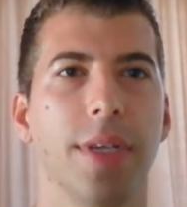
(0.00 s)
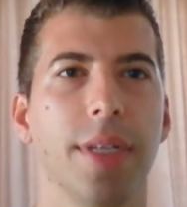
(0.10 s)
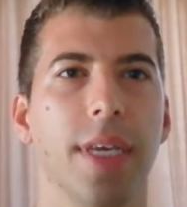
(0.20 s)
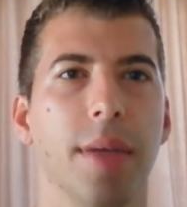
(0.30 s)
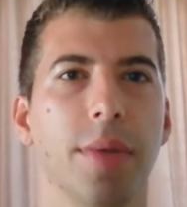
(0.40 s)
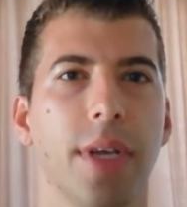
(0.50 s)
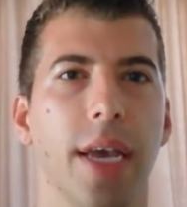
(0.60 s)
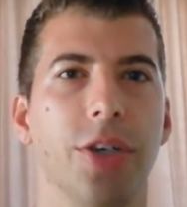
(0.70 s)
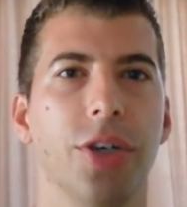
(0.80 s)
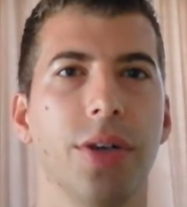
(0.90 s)
and team
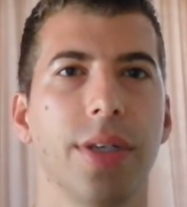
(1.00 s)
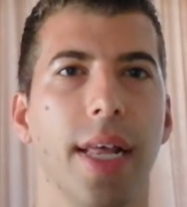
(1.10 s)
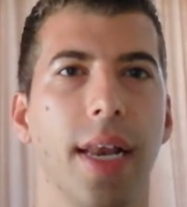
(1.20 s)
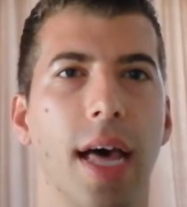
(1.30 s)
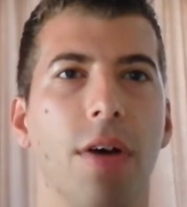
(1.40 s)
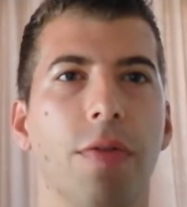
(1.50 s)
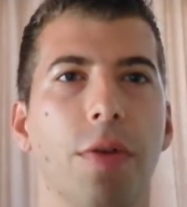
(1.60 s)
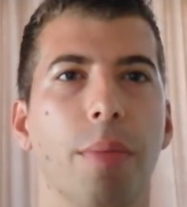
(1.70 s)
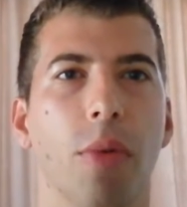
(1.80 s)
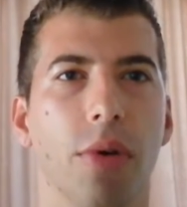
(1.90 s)
schedules allow
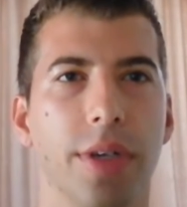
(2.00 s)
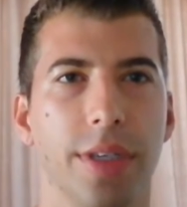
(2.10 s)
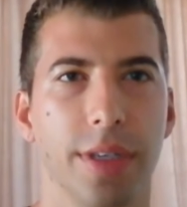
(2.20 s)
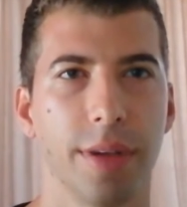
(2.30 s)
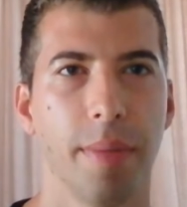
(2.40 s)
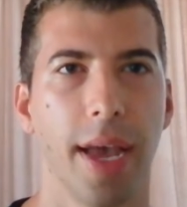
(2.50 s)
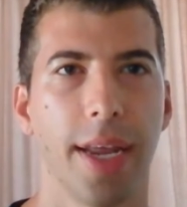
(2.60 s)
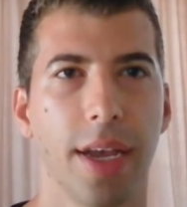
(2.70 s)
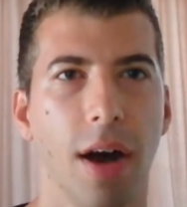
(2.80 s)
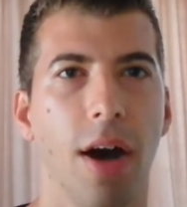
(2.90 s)
for more
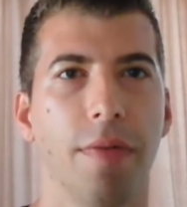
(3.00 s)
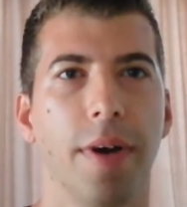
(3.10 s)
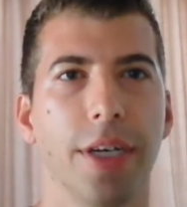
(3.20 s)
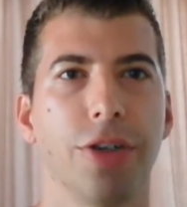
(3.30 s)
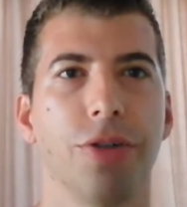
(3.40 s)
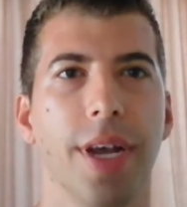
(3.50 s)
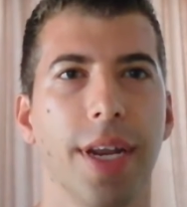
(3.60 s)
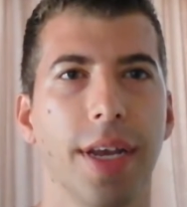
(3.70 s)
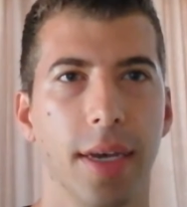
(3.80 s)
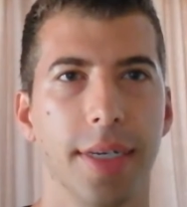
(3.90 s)
systematic off-ice
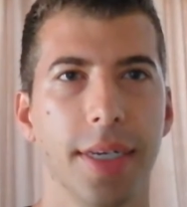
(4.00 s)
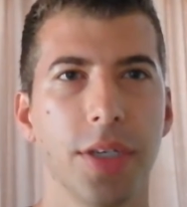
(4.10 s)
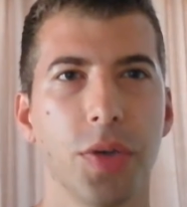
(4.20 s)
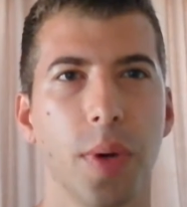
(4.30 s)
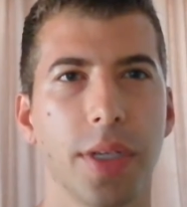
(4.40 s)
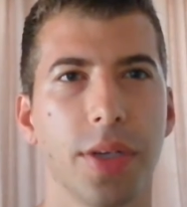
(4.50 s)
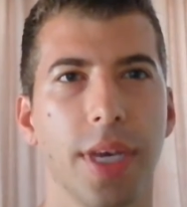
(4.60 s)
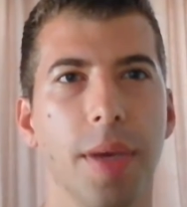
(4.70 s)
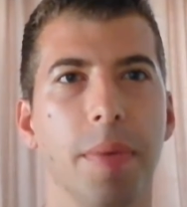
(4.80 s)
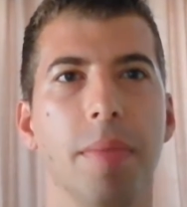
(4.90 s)
training. Here's what to
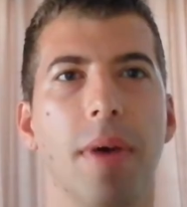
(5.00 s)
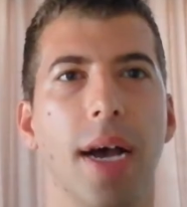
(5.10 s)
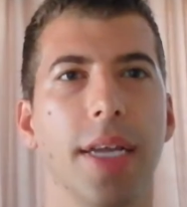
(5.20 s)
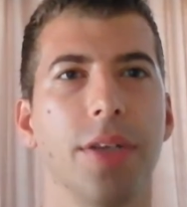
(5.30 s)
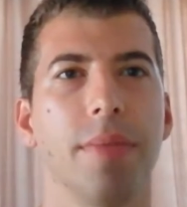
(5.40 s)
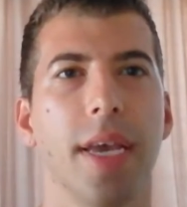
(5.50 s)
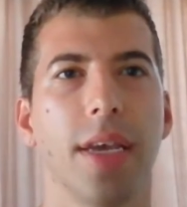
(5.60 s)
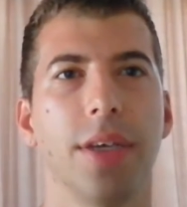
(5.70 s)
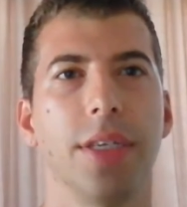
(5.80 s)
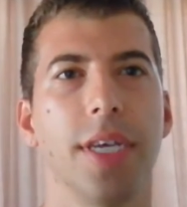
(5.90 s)
keep in mind to
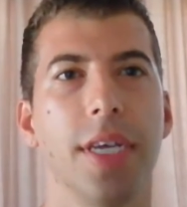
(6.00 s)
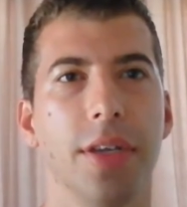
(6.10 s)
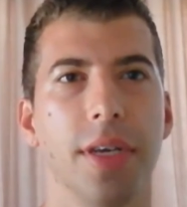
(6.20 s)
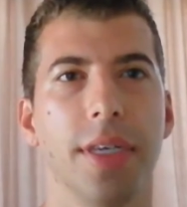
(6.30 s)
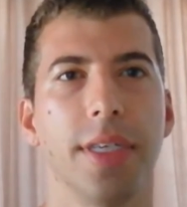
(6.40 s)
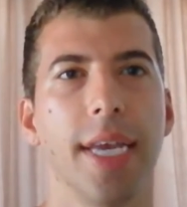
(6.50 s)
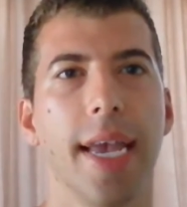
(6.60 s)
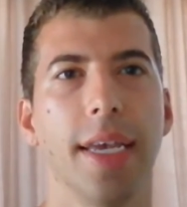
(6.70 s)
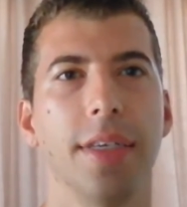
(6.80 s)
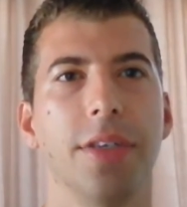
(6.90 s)
make continuous
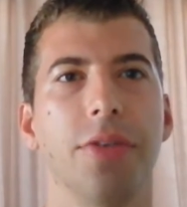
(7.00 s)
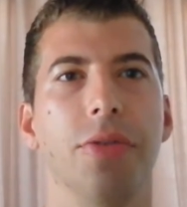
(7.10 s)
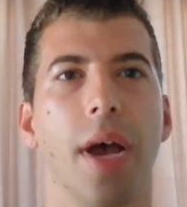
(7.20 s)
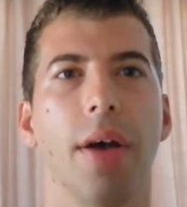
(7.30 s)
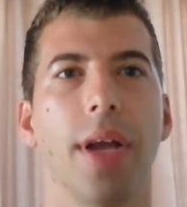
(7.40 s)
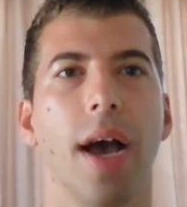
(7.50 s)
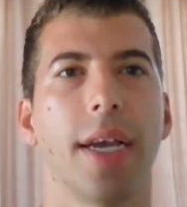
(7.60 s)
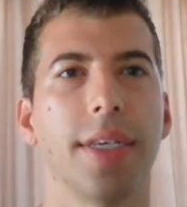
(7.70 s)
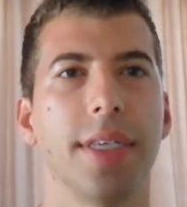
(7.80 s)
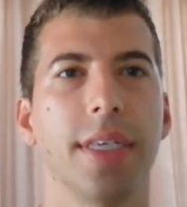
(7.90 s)
gains throughout
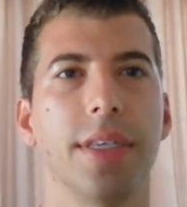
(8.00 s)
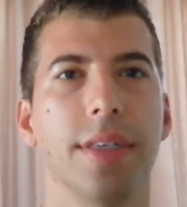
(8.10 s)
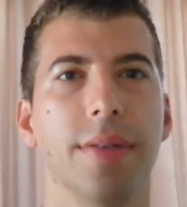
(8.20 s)
hockey season.